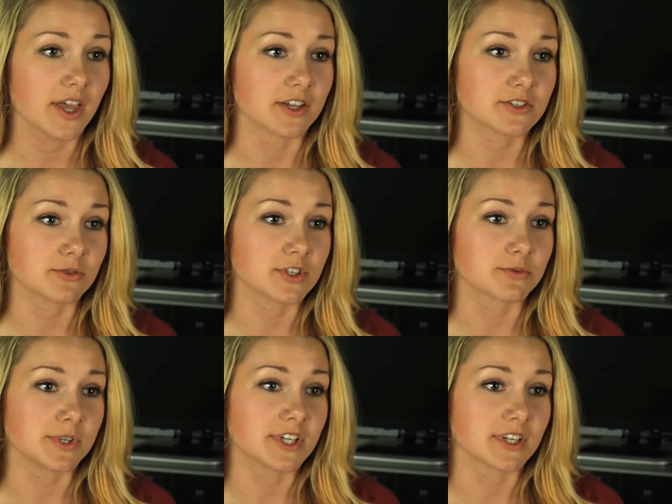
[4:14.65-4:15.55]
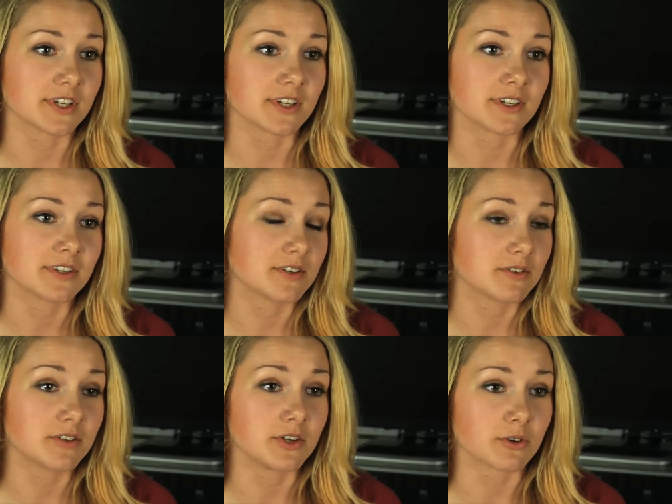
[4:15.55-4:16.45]
as soon as we can,
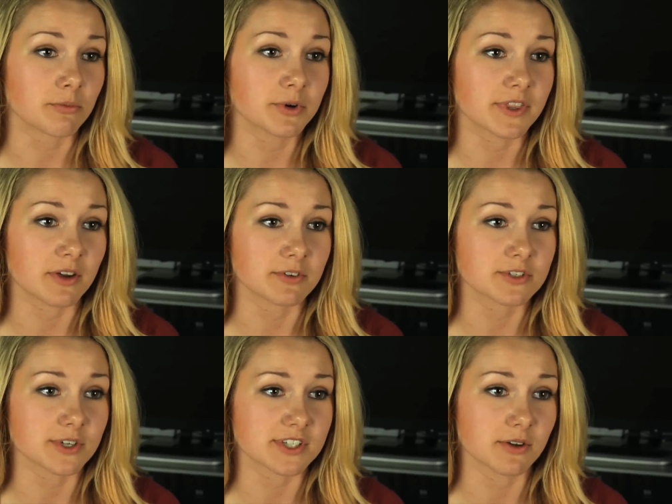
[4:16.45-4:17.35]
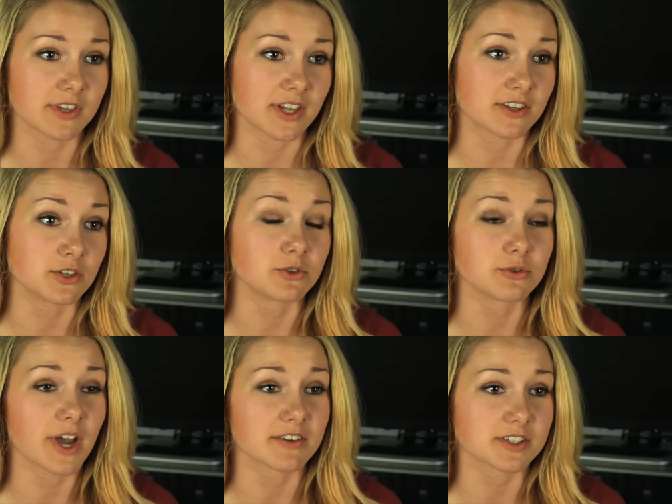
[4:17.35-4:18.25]
you know, put that resource out that you do
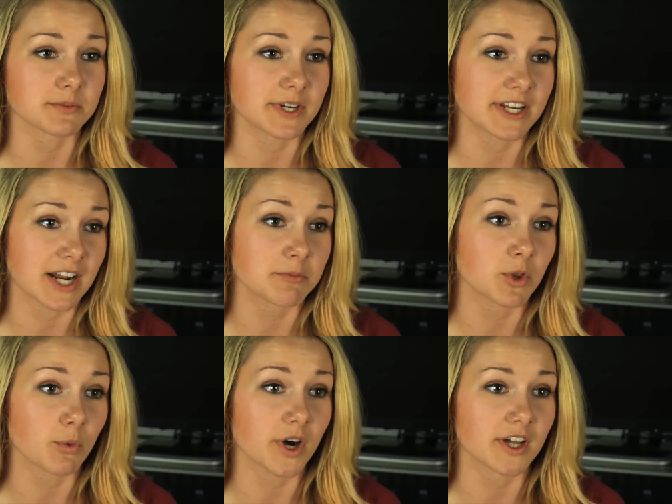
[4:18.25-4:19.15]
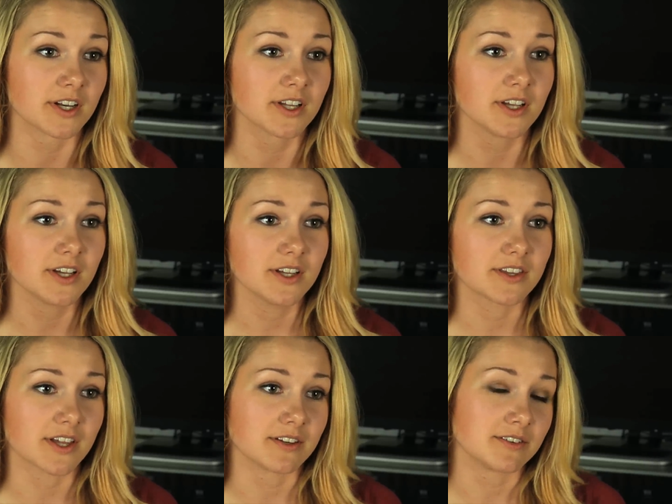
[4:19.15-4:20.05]
have somebody and I'm the one,
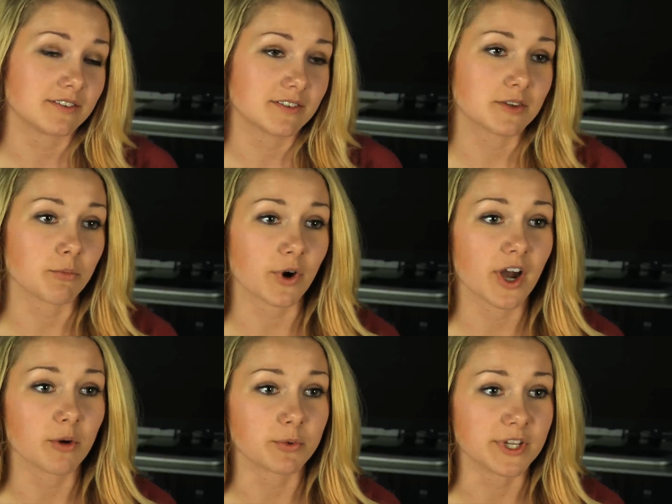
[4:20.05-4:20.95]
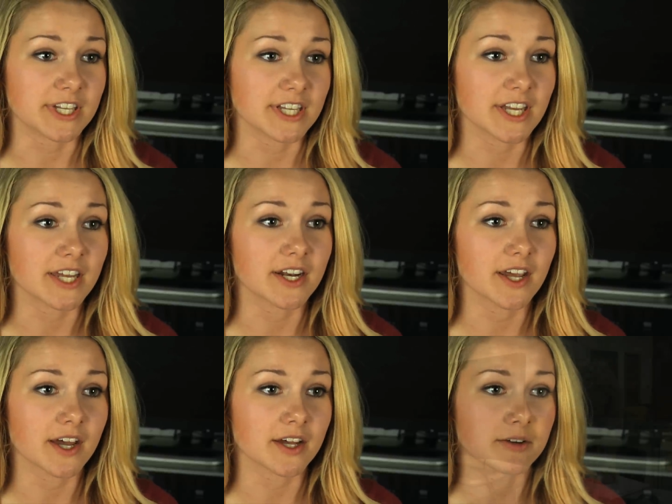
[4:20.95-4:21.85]
then the more help we can get.
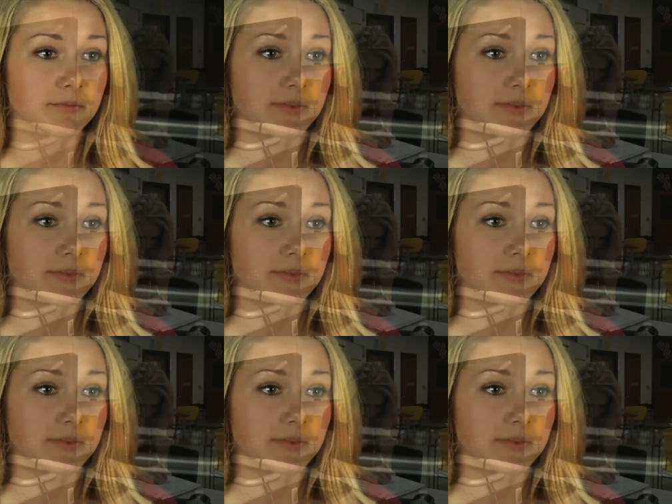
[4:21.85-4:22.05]
Um,